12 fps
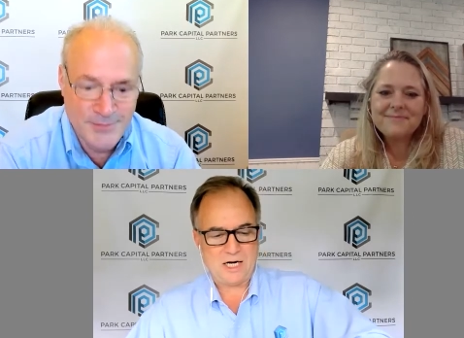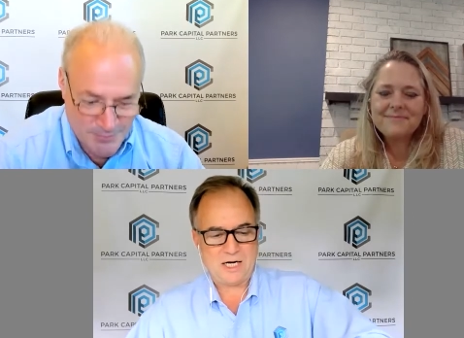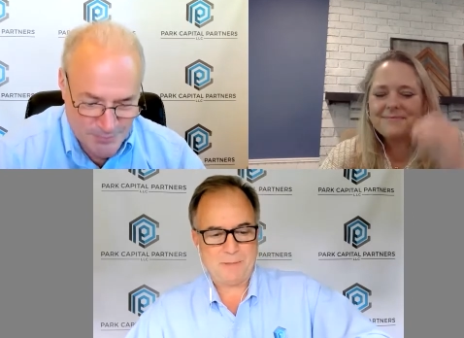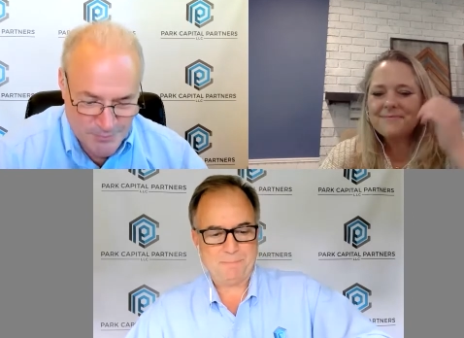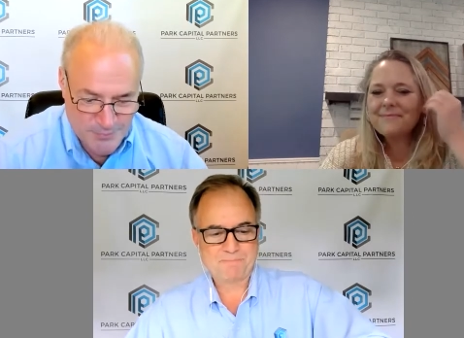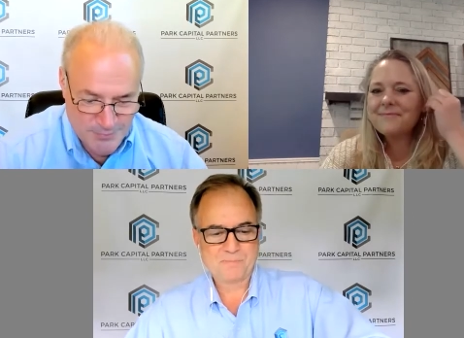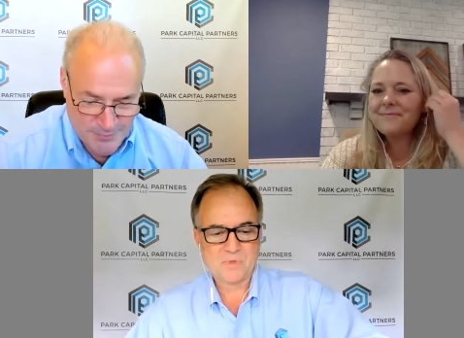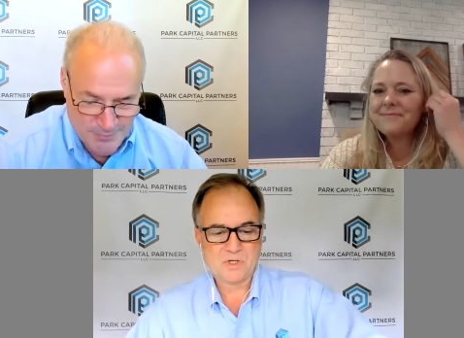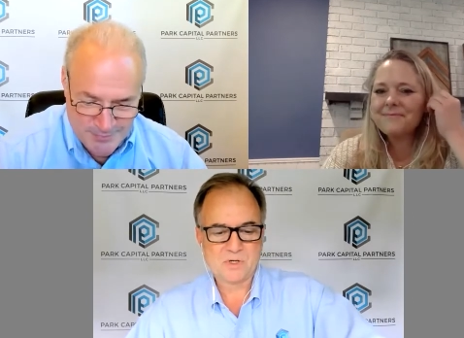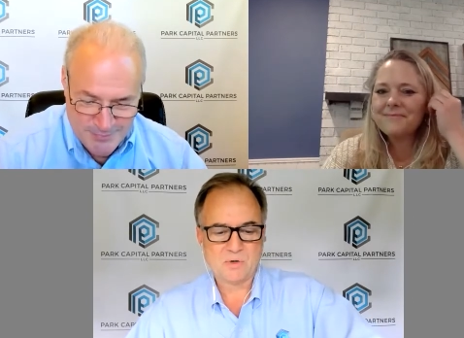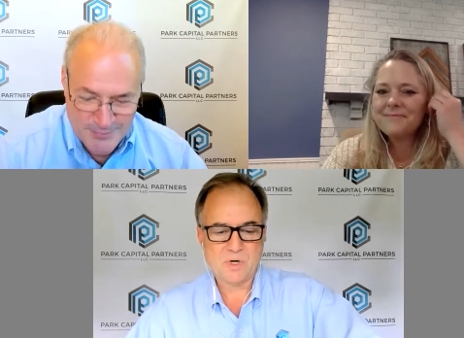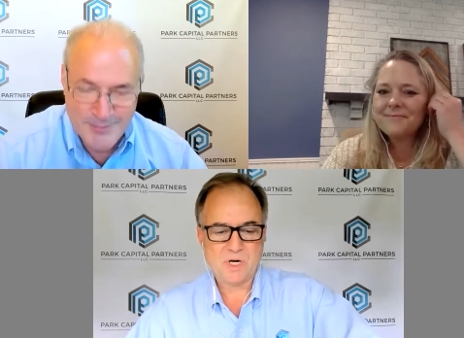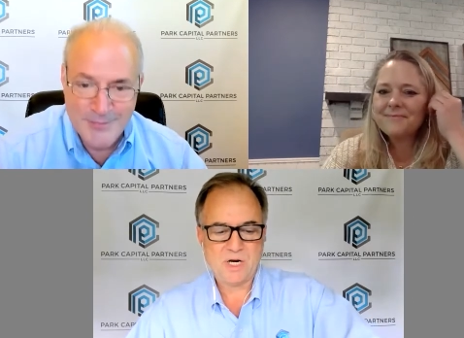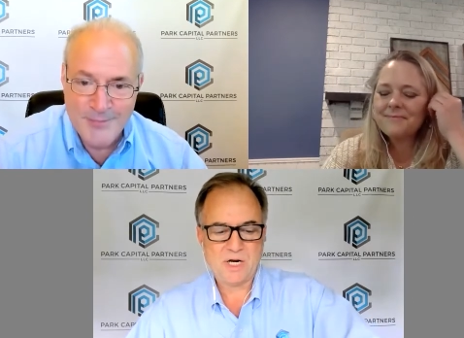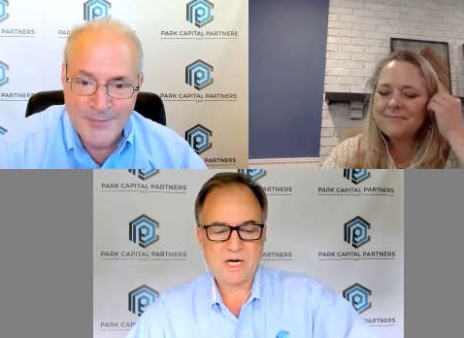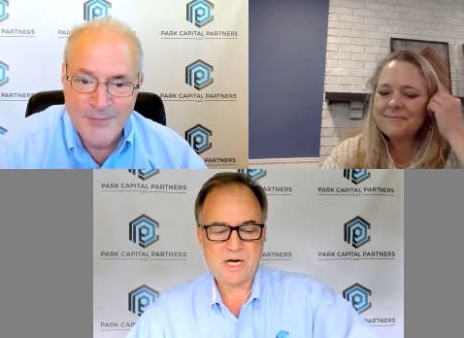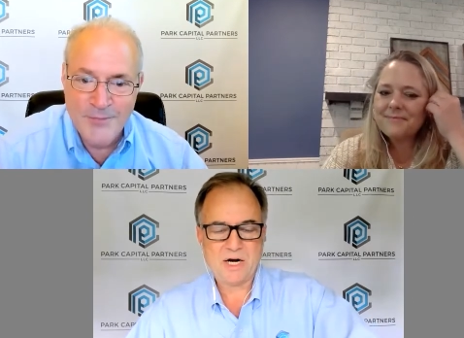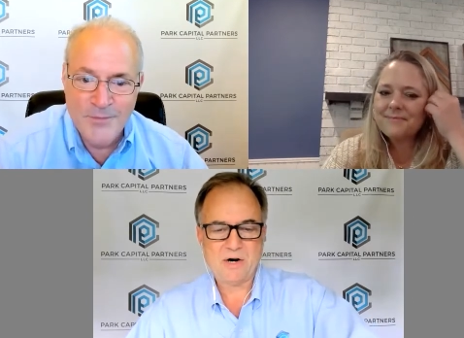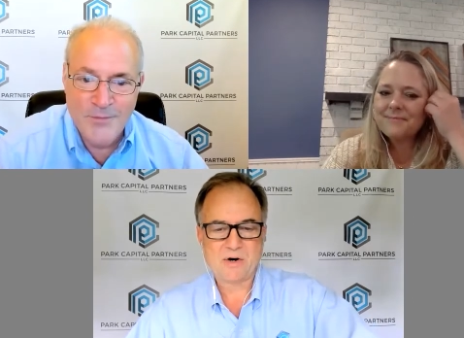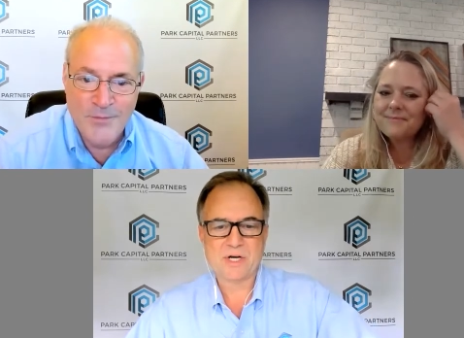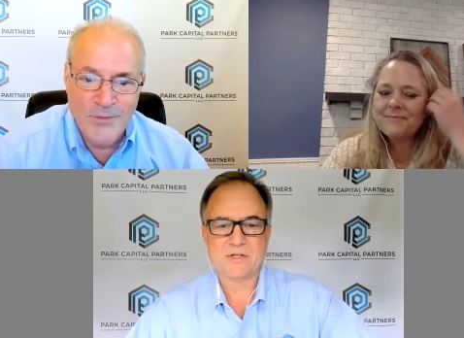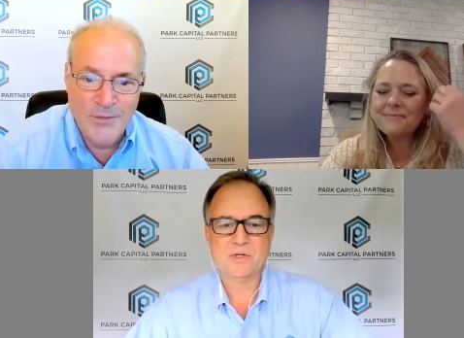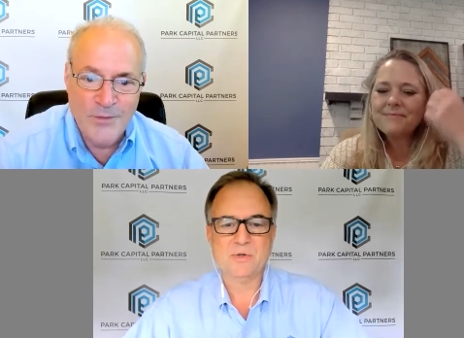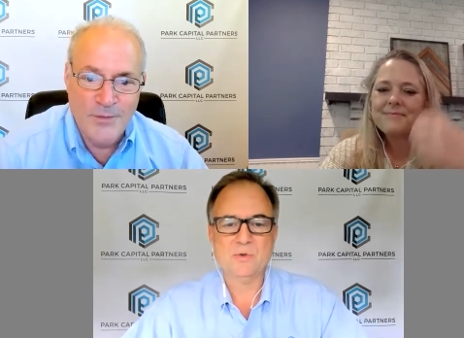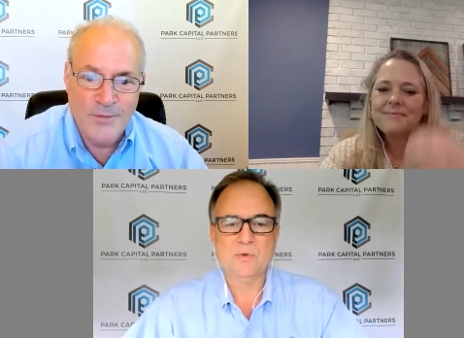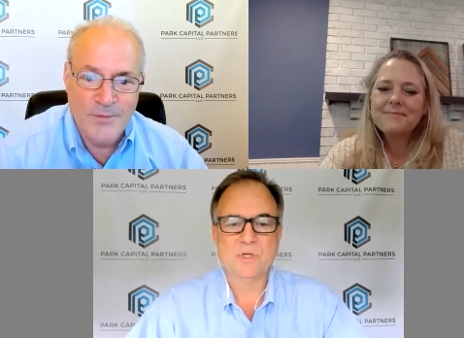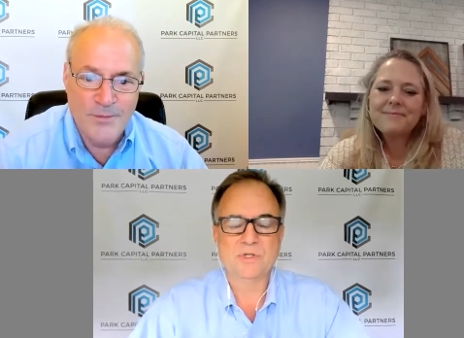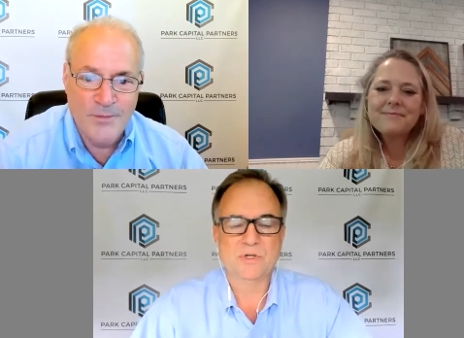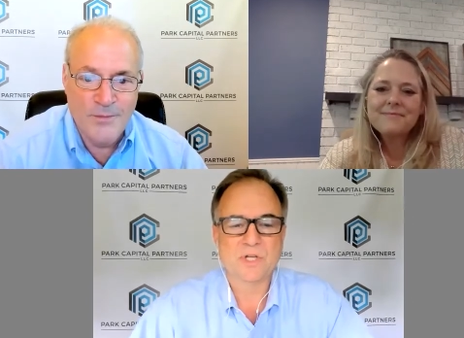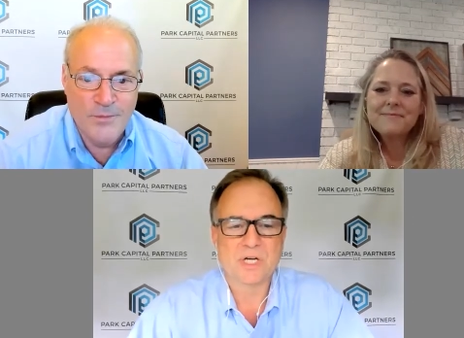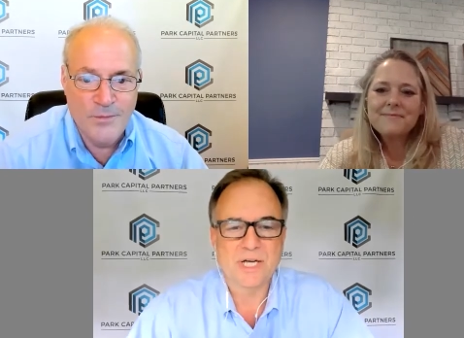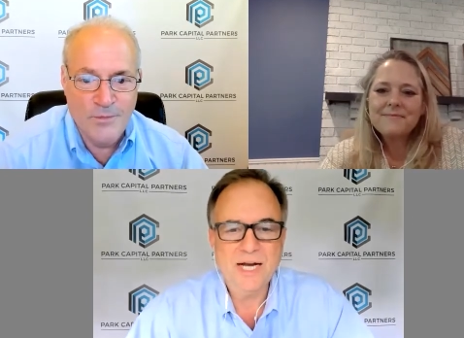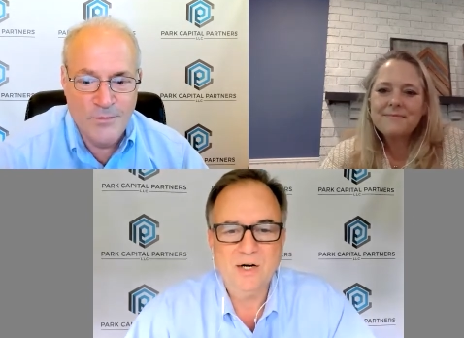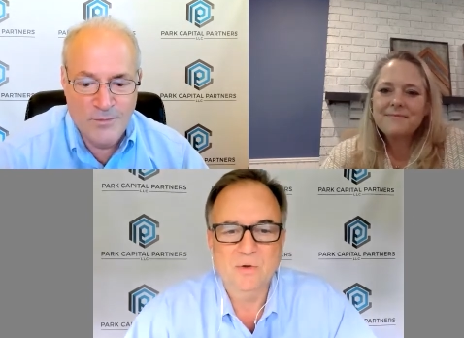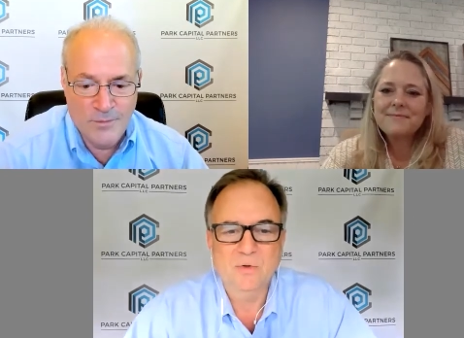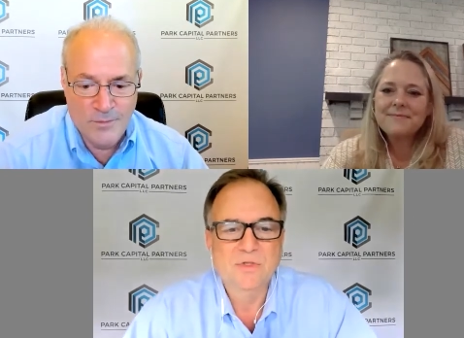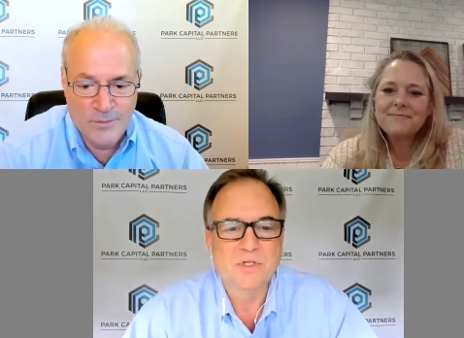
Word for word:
Speaker 1: Um, so Erica, as you as you think now